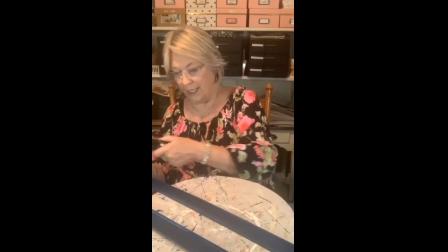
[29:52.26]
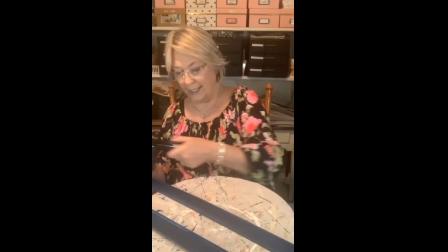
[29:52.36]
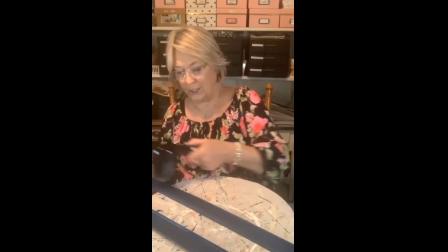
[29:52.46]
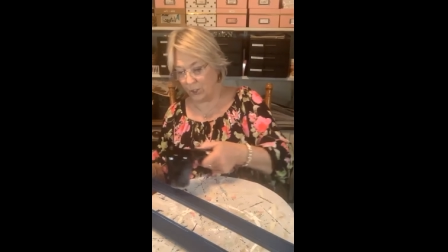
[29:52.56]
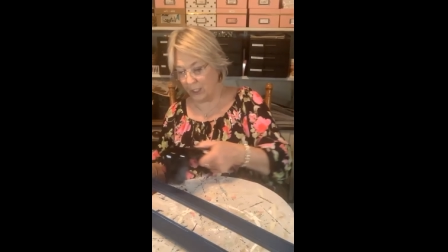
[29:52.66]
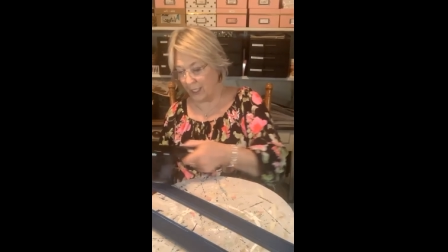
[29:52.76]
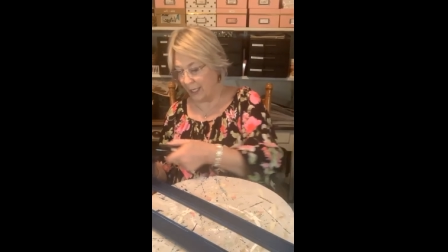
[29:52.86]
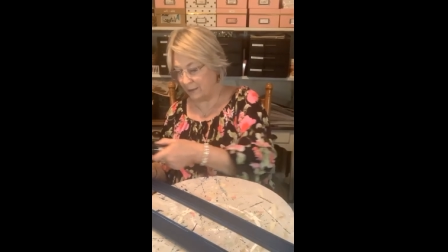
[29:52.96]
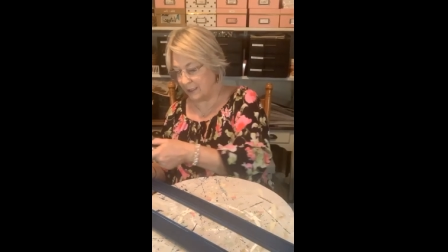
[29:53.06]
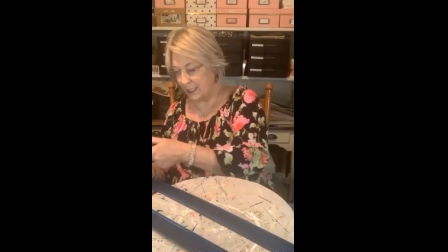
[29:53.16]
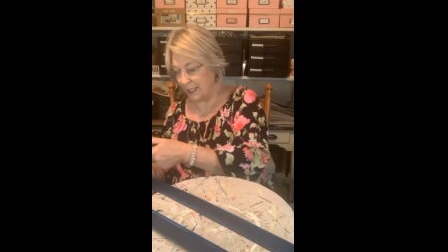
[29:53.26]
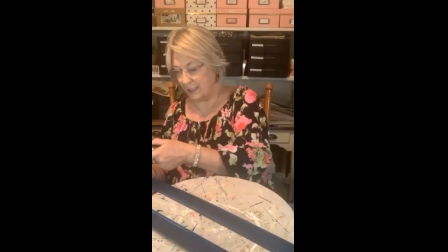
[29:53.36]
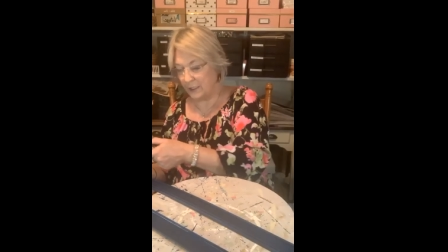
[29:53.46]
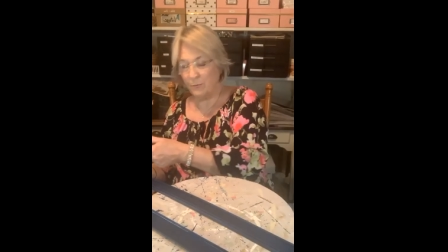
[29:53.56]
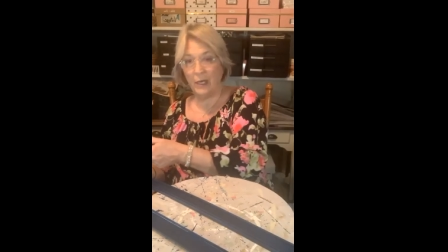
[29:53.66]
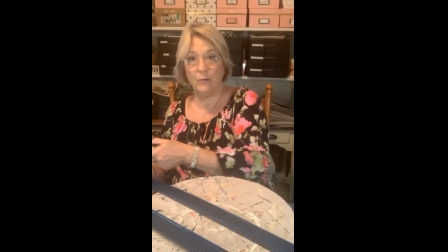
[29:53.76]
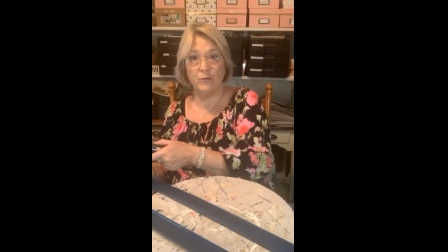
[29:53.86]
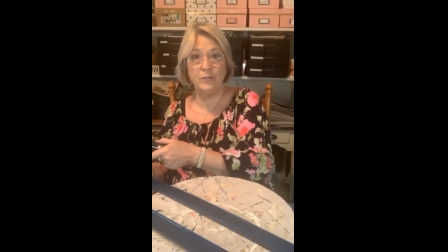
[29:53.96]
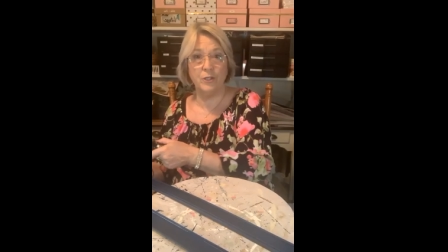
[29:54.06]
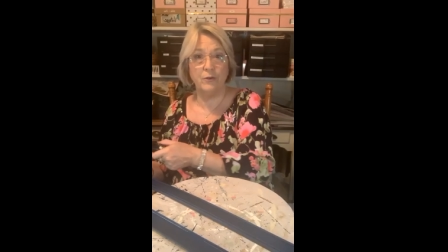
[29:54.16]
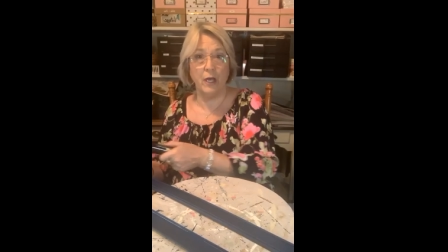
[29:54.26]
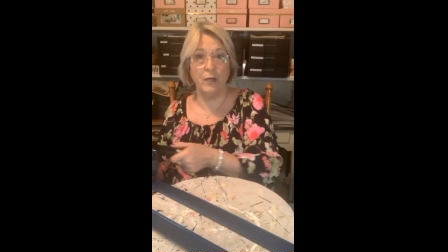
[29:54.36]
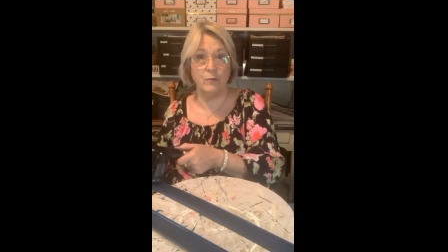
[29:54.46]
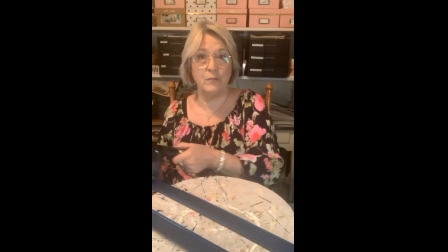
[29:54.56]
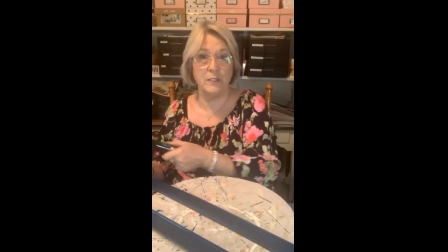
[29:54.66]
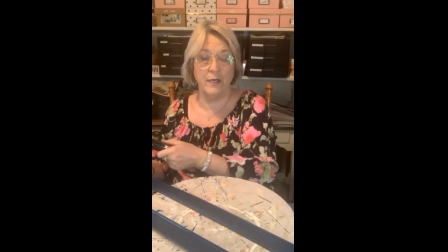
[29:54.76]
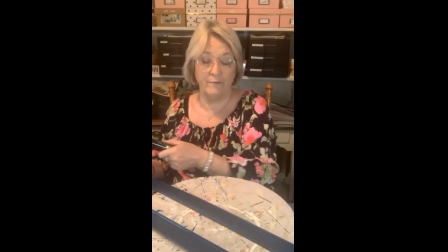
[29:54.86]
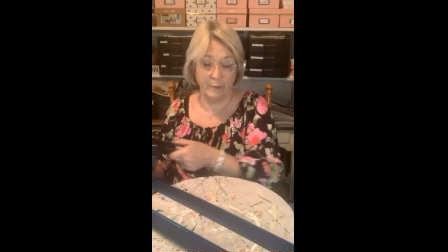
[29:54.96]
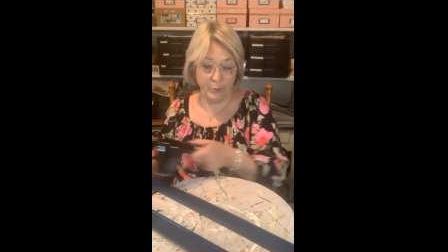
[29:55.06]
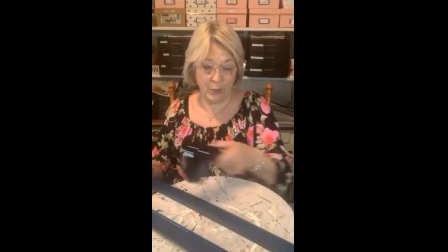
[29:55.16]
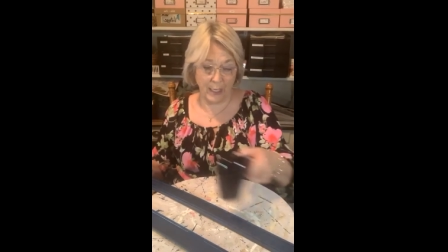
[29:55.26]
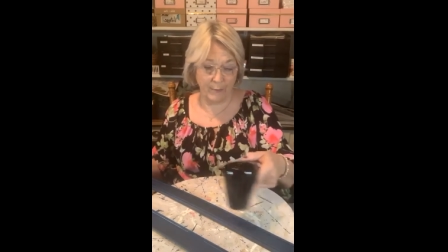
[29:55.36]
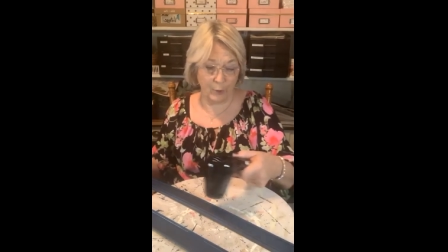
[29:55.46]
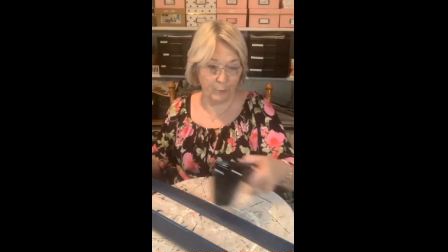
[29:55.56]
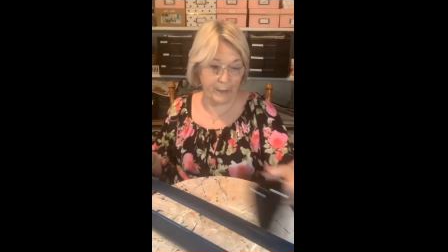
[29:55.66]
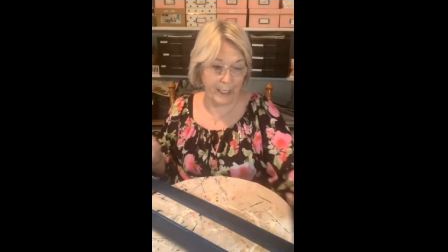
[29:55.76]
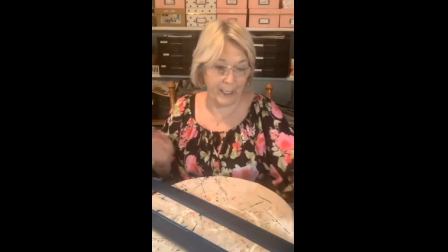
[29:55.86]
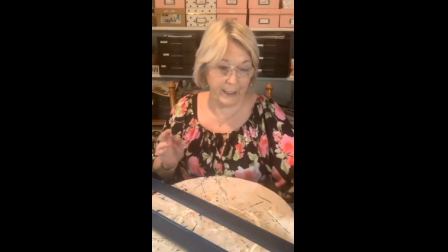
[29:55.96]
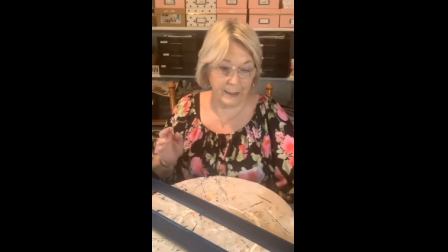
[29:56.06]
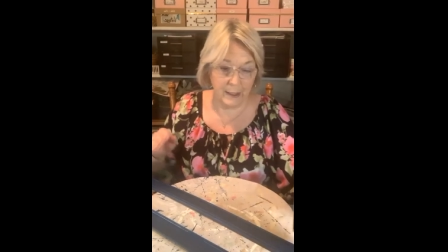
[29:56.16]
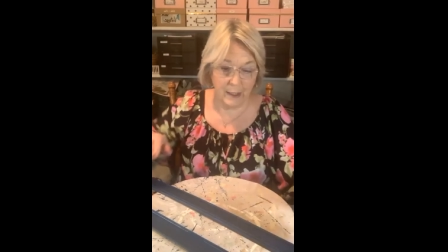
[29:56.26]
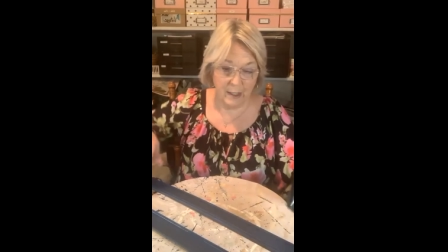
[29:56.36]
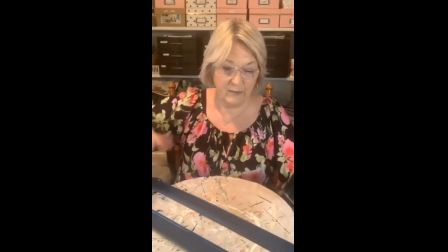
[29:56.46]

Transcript: And I took it outside and sprayed it with 2 coats of a primer paint.